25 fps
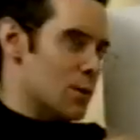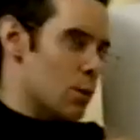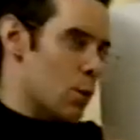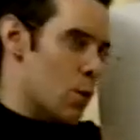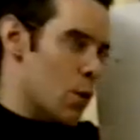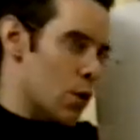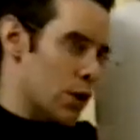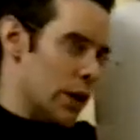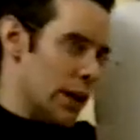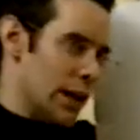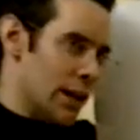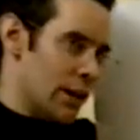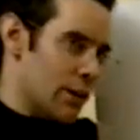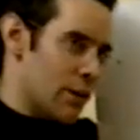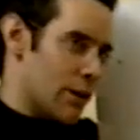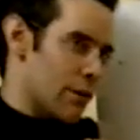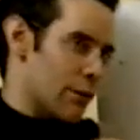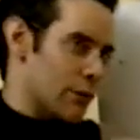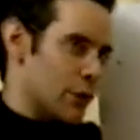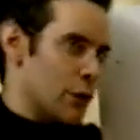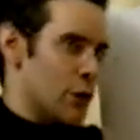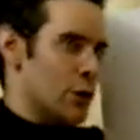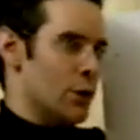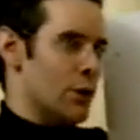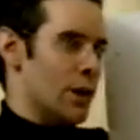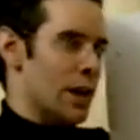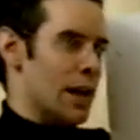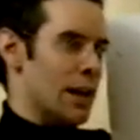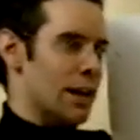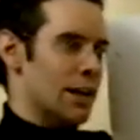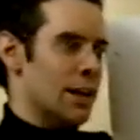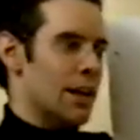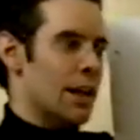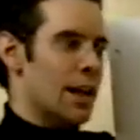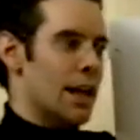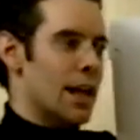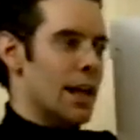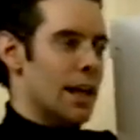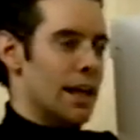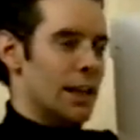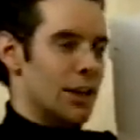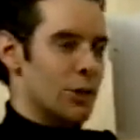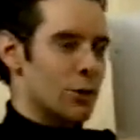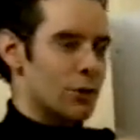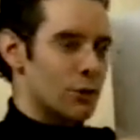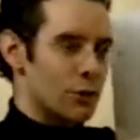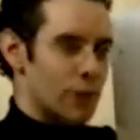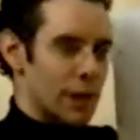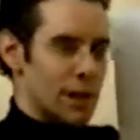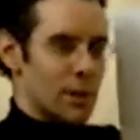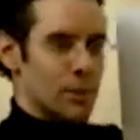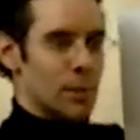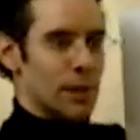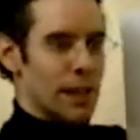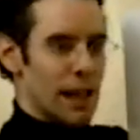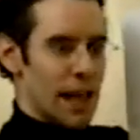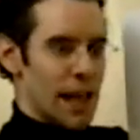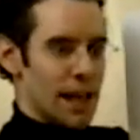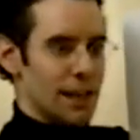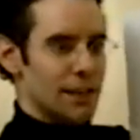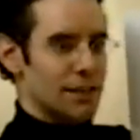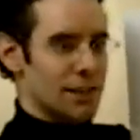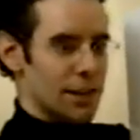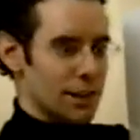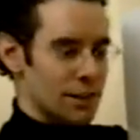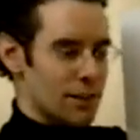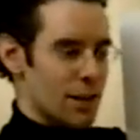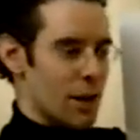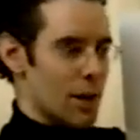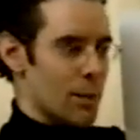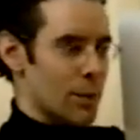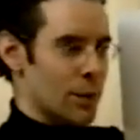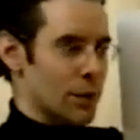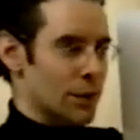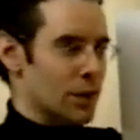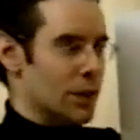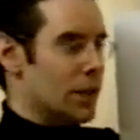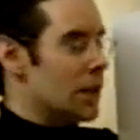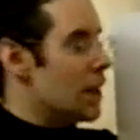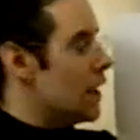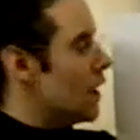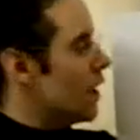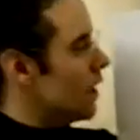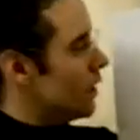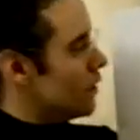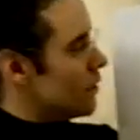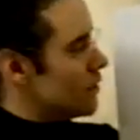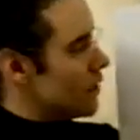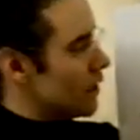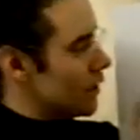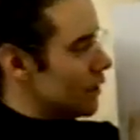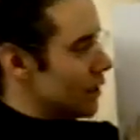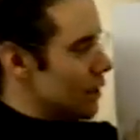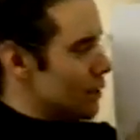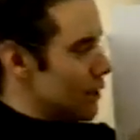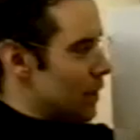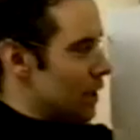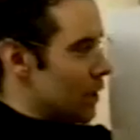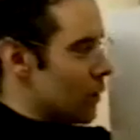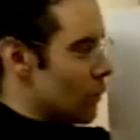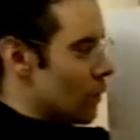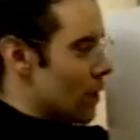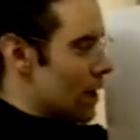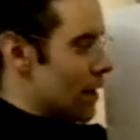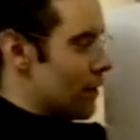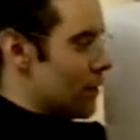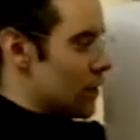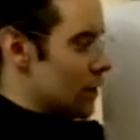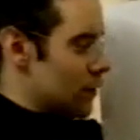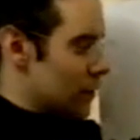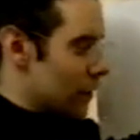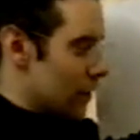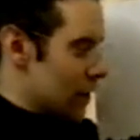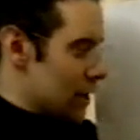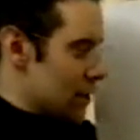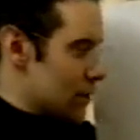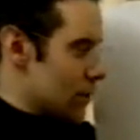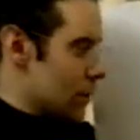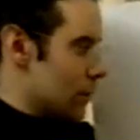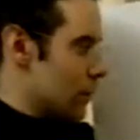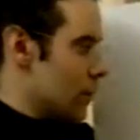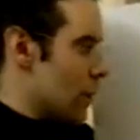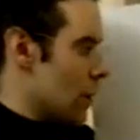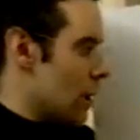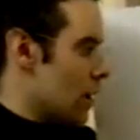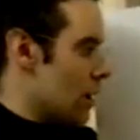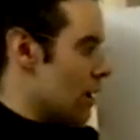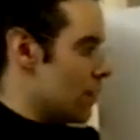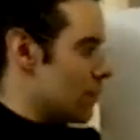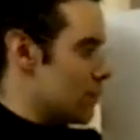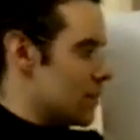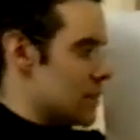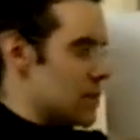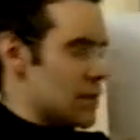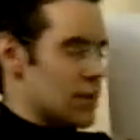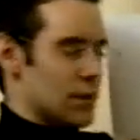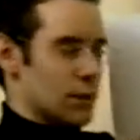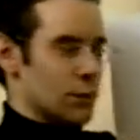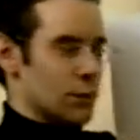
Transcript: It's walking through that incredibly hectic terminal and suddenly being aware of this very sort of calm,